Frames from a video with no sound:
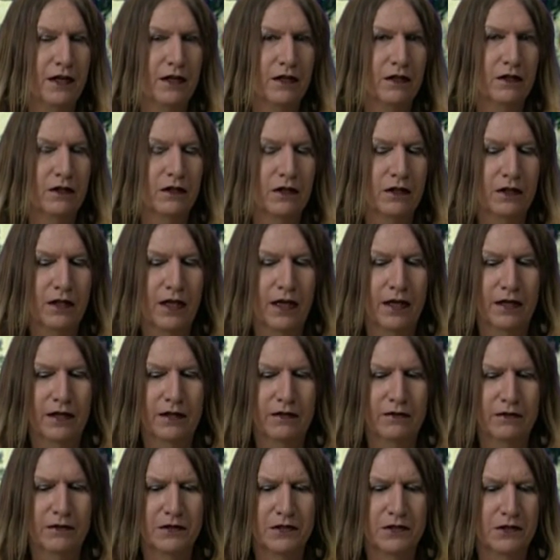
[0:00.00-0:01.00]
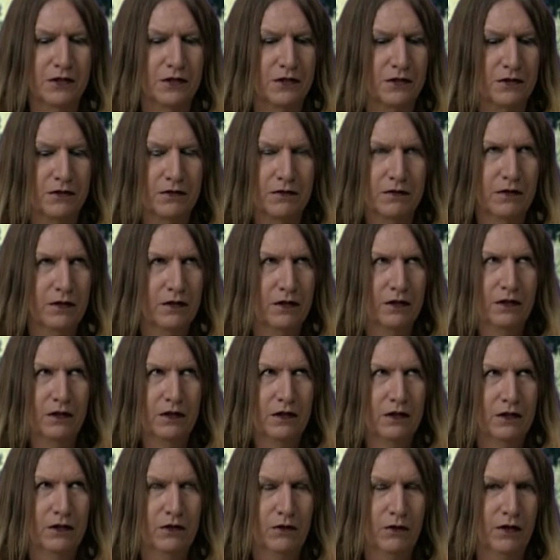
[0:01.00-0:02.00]
It looked like it was just,
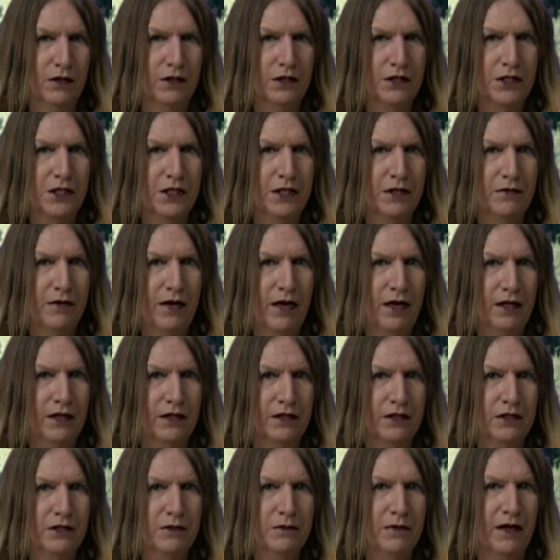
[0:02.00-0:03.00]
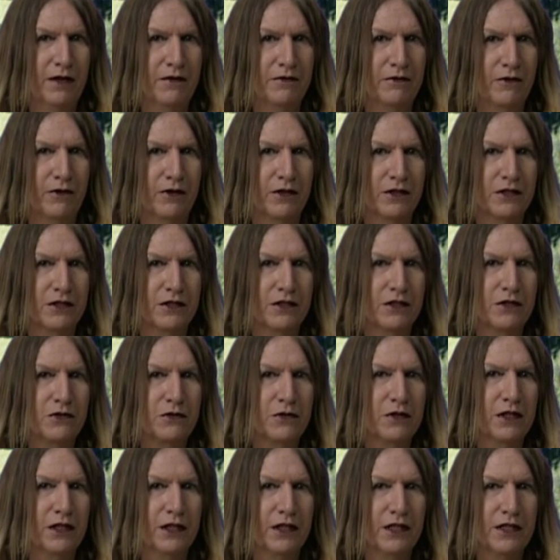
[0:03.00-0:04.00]
well, it's sheetrock and 2x4s, and it's
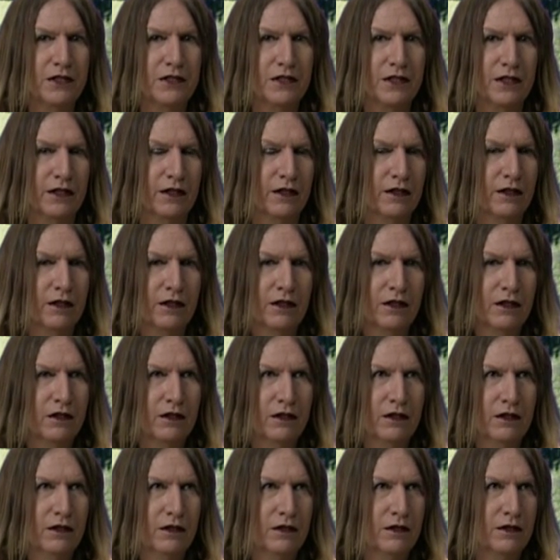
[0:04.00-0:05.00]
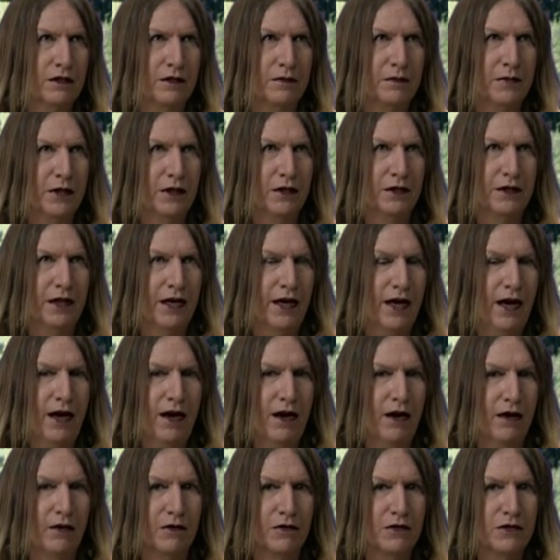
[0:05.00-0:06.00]
real easy to build a
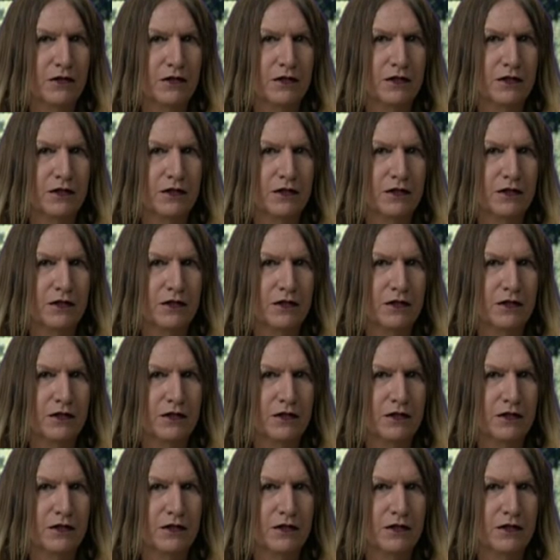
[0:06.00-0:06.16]
house.